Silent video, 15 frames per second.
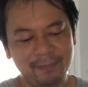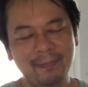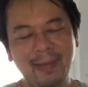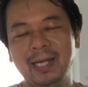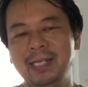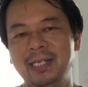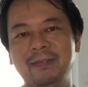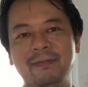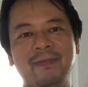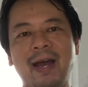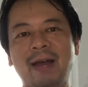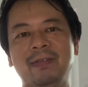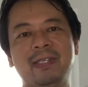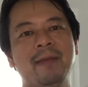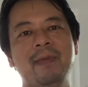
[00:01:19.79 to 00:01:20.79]
at least
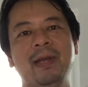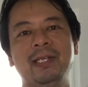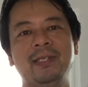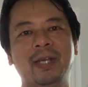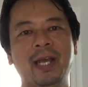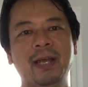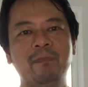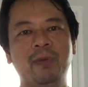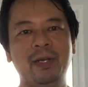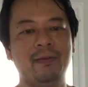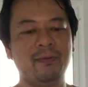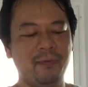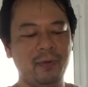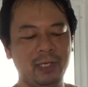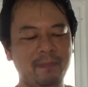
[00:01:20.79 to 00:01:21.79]
five to 10 minutes, okay? Put it in the
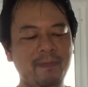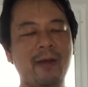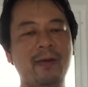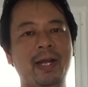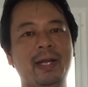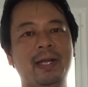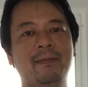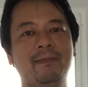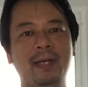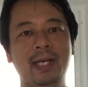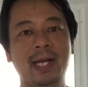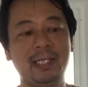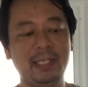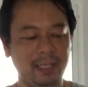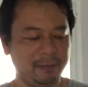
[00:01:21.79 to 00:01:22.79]
fridge, marinate it, and
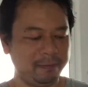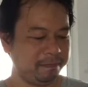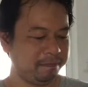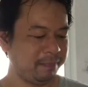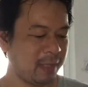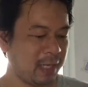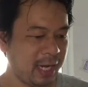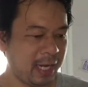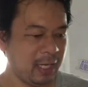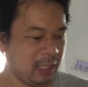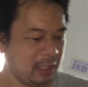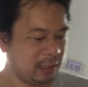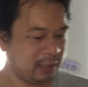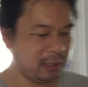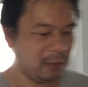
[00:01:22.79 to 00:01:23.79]
that's it. Okay, so